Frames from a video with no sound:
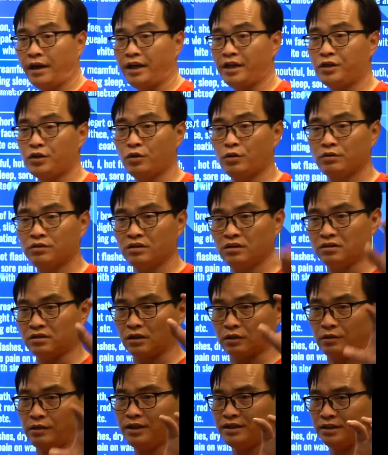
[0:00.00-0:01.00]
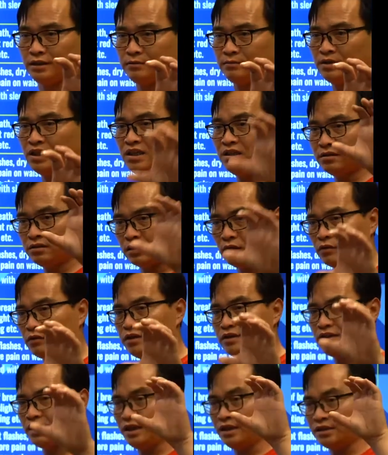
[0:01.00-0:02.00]
It shows circulation.
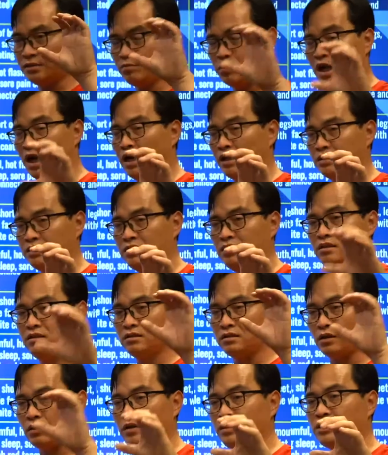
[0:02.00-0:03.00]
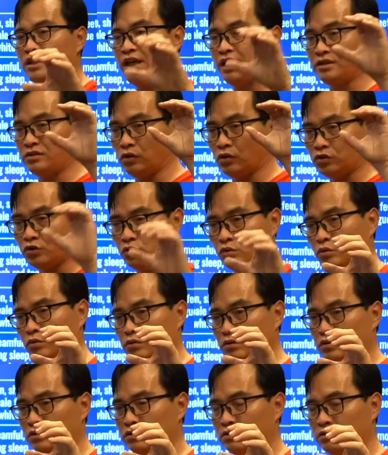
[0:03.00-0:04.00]
Circulation is blocked. Circulation is not so good.
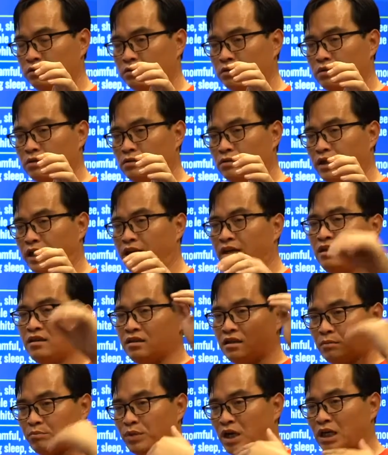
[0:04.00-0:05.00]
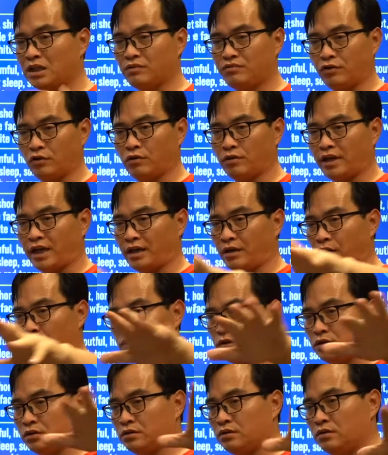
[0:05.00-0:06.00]
Okay, the blood flow cannot
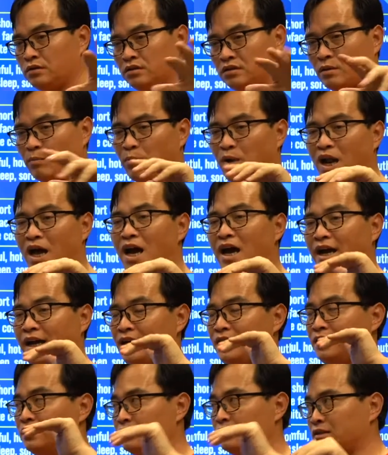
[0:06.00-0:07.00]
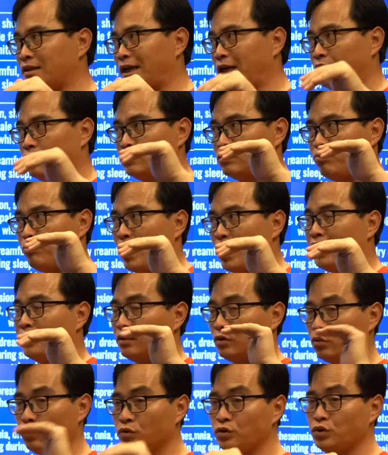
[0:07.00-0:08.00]
supply the
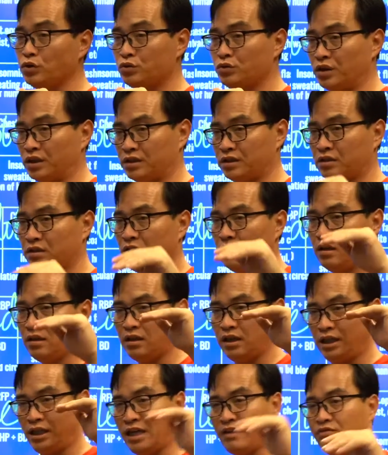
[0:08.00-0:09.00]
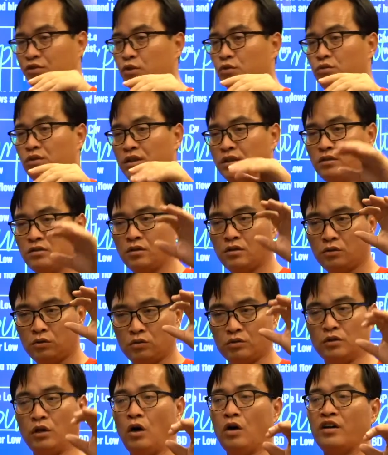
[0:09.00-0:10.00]
good nutrients, enough nutrients to
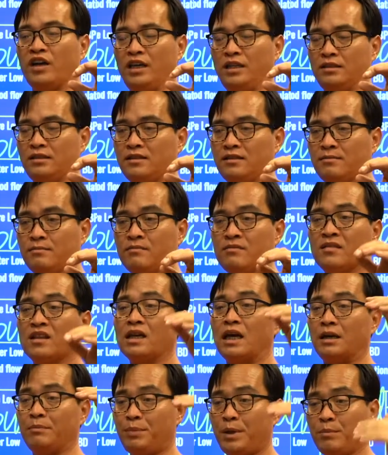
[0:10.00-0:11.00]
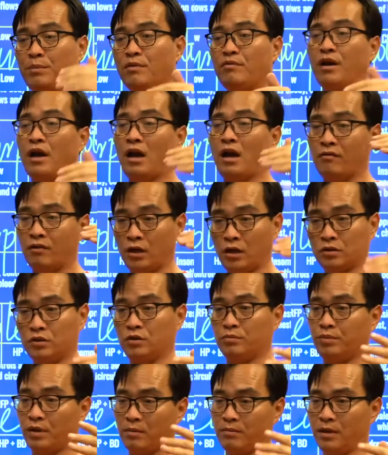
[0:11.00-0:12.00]
the organs, and people will have a lot of
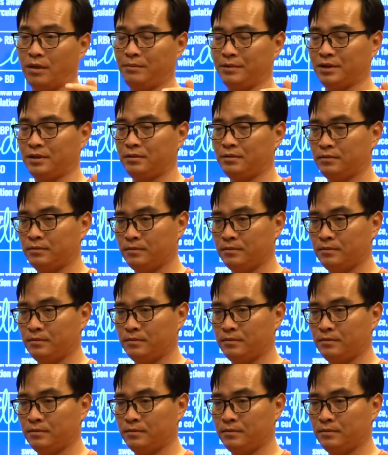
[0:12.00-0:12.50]
problems.